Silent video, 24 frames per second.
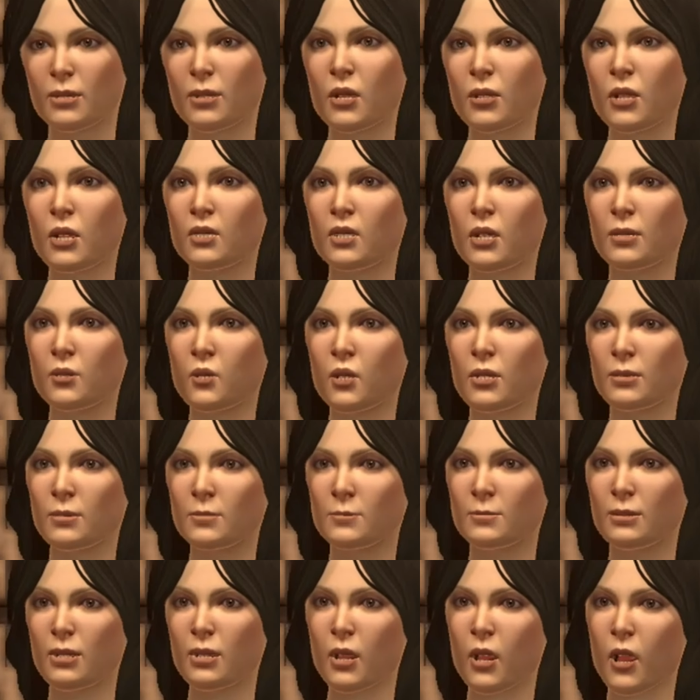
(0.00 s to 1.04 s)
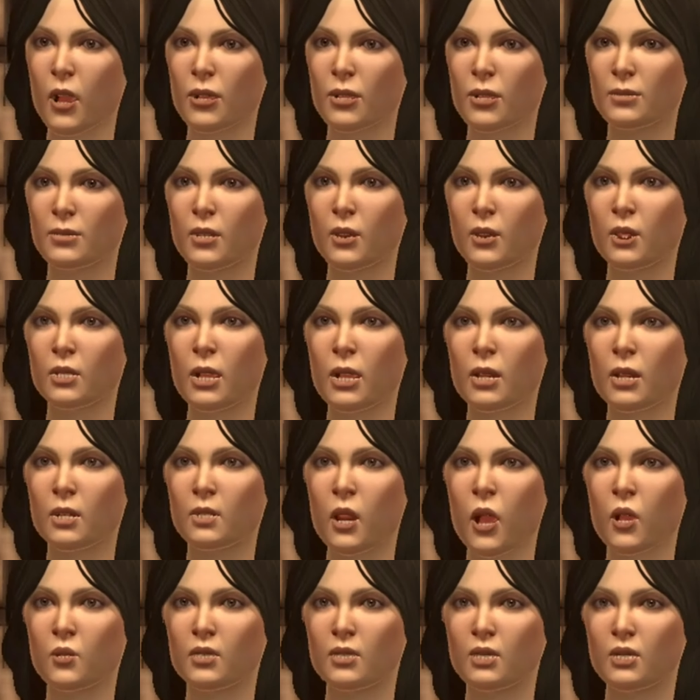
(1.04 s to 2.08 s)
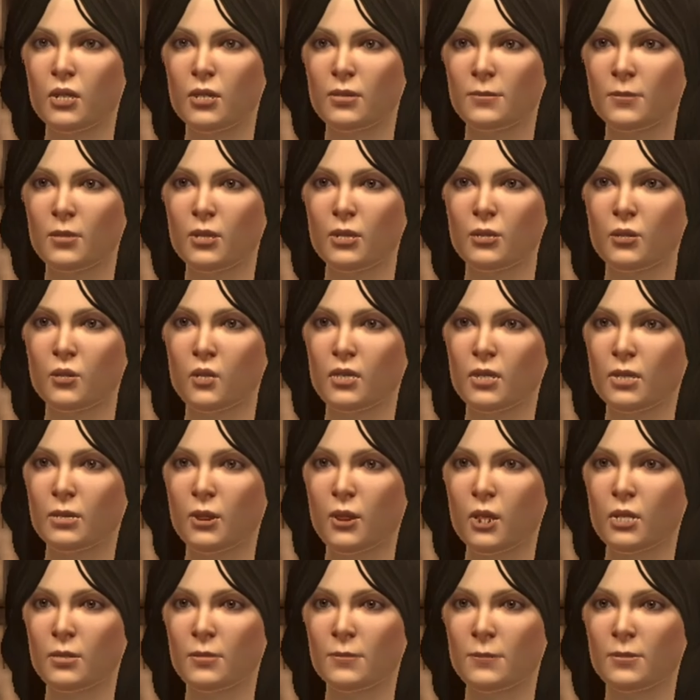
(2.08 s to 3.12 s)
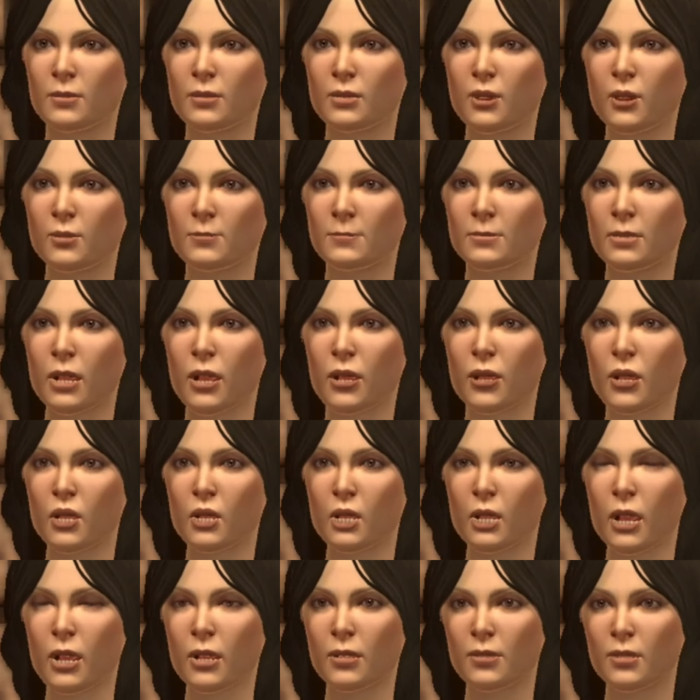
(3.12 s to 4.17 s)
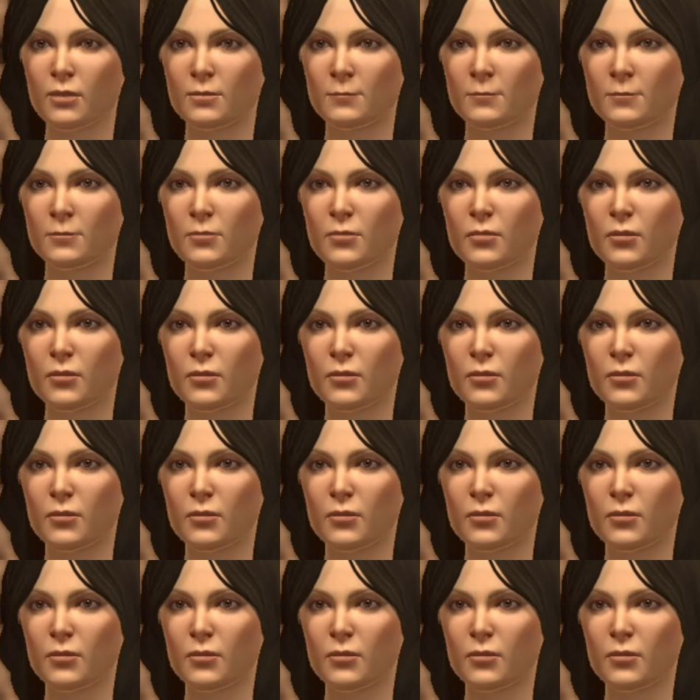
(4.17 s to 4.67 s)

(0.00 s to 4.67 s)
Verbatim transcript: He doesn't want to be locked in the gallows just for using the gifts the Maker gave him.